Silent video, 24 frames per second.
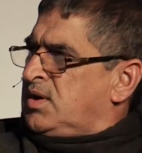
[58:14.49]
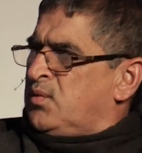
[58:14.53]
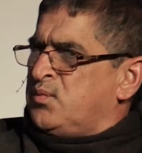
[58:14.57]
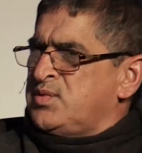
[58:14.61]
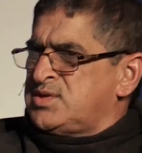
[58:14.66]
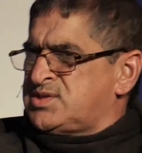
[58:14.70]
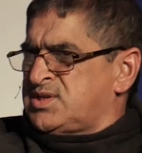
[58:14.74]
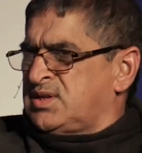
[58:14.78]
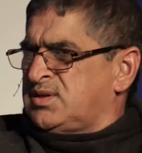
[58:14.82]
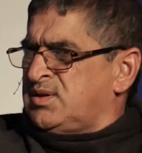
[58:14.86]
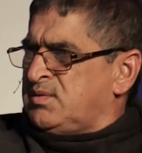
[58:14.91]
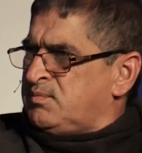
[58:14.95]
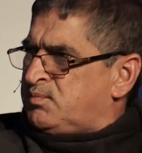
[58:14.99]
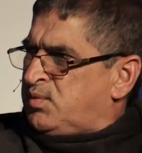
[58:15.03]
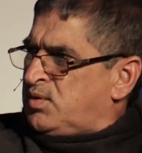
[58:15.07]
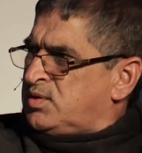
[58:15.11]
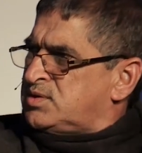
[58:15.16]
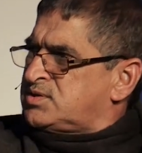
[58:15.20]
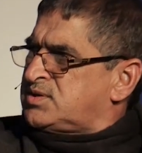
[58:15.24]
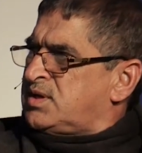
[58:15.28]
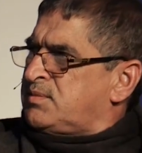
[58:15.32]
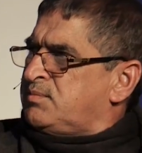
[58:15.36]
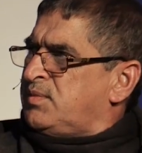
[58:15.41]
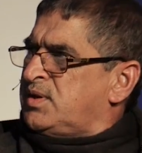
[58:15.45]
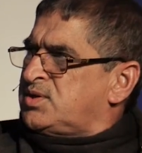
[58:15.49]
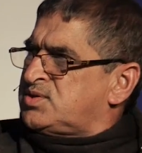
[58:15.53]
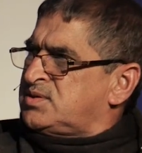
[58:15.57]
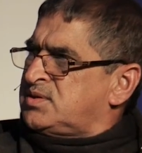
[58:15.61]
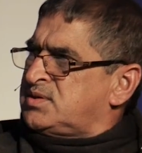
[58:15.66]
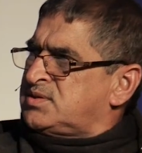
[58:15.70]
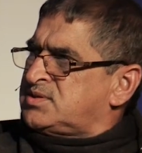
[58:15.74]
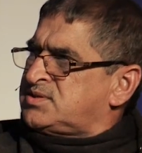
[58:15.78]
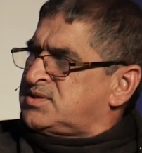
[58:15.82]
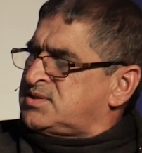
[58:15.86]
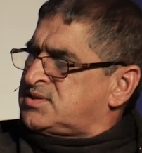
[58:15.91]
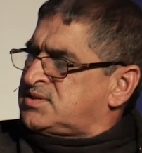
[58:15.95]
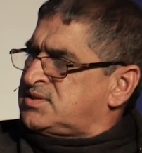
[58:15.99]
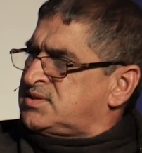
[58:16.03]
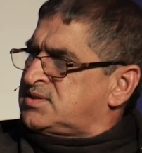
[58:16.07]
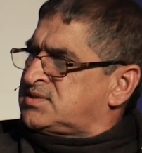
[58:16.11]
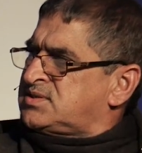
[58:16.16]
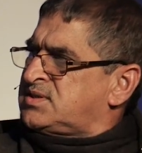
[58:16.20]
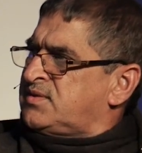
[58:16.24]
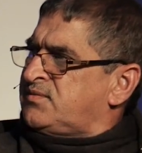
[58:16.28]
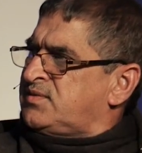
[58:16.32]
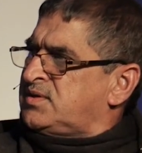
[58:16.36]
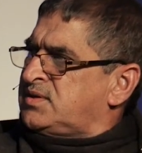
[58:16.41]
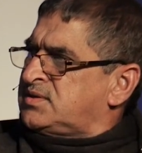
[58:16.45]
We sit in bonds that mature in 6
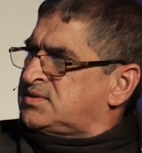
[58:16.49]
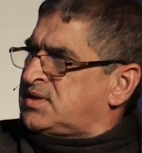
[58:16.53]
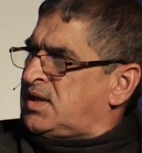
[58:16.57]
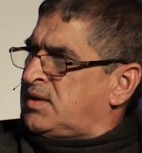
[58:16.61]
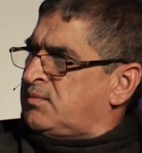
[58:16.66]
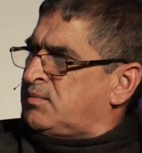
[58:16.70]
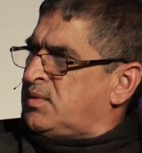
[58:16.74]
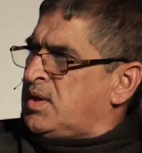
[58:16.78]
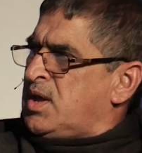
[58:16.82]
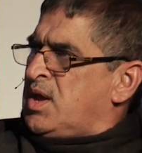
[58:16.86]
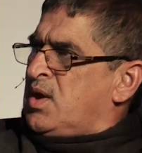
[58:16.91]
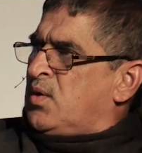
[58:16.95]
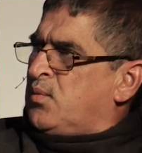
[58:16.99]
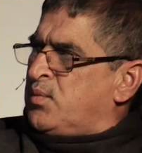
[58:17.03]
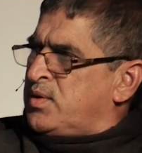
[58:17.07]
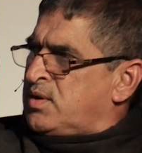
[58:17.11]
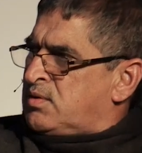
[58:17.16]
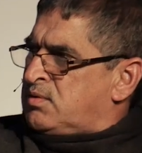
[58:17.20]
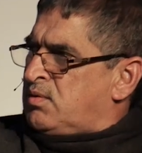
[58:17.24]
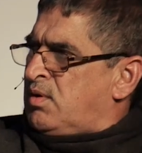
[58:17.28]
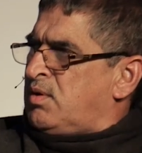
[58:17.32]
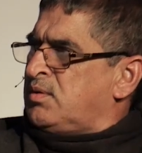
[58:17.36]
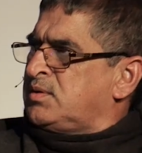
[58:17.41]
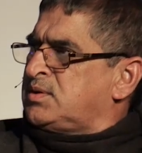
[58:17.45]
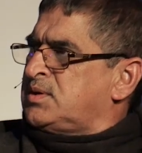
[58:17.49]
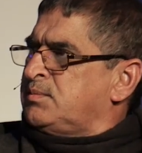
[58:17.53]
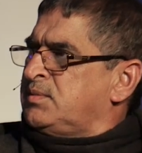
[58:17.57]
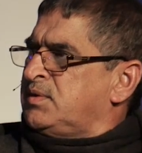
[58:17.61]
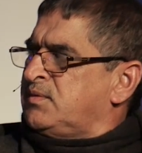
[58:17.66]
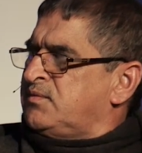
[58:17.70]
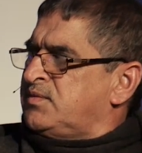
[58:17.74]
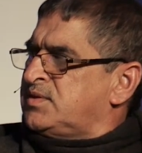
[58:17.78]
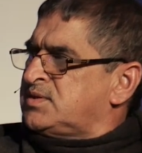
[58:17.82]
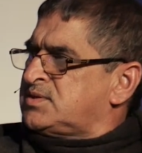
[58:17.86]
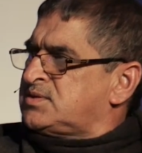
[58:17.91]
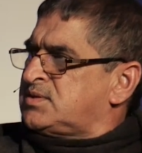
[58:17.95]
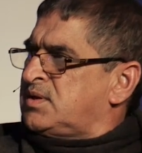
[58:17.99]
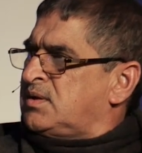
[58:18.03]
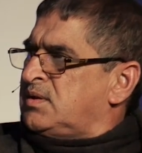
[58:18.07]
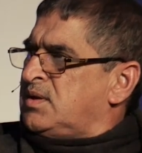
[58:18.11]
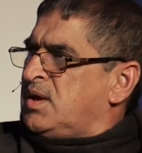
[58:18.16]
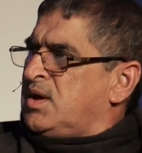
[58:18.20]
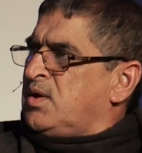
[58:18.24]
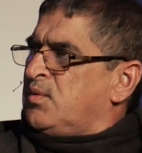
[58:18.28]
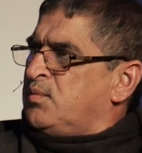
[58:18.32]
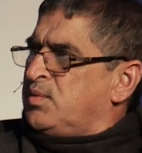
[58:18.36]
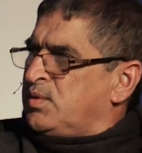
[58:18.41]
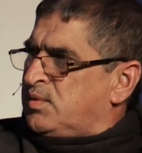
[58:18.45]
years, 7 years' time. We're a long-term investor.
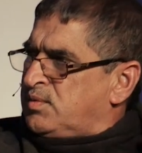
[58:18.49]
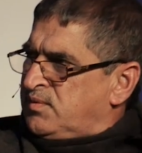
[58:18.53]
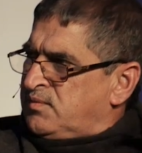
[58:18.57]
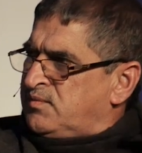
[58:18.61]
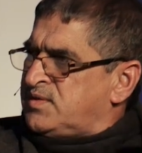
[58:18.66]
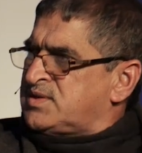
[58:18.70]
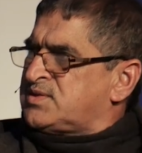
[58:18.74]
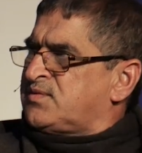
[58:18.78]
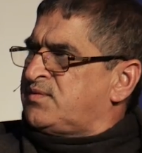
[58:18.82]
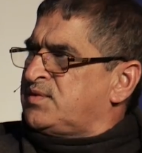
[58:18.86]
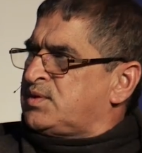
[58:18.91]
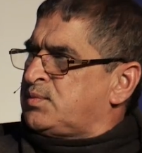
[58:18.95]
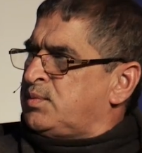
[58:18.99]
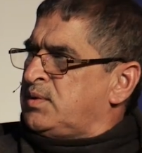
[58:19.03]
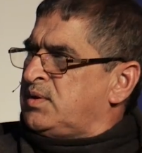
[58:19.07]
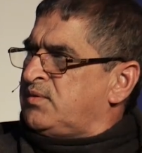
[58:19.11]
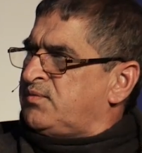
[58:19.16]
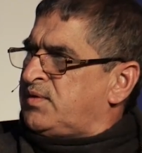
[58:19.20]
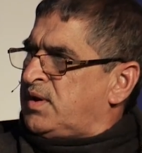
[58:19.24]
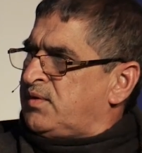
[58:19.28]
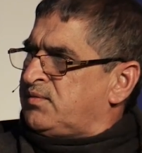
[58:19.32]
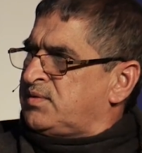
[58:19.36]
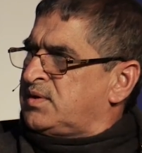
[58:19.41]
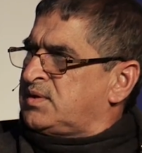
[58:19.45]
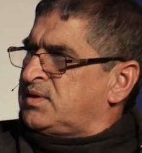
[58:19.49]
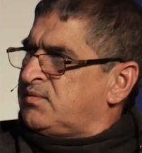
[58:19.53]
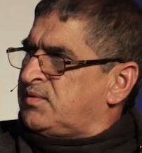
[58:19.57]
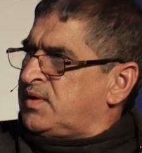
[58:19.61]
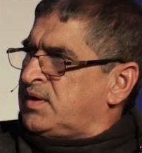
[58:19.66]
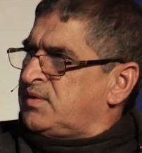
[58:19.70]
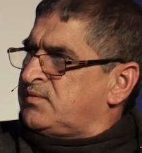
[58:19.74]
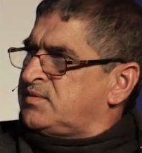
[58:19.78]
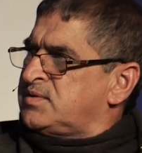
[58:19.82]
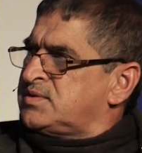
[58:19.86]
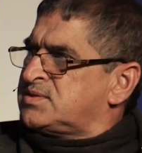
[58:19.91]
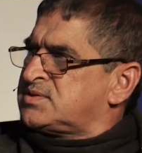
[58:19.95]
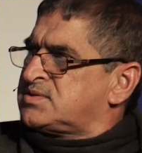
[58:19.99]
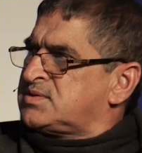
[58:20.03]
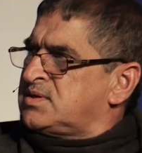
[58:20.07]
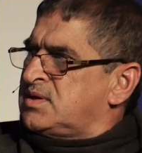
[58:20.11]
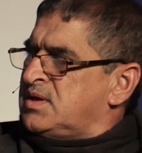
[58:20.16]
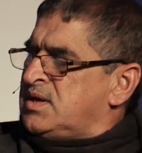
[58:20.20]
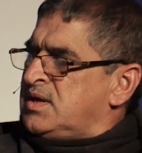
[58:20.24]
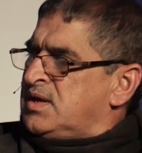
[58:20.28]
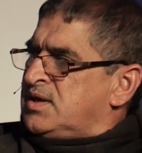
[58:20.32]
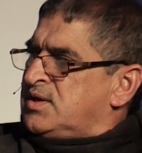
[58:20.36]
We can invest for 25, 35 years.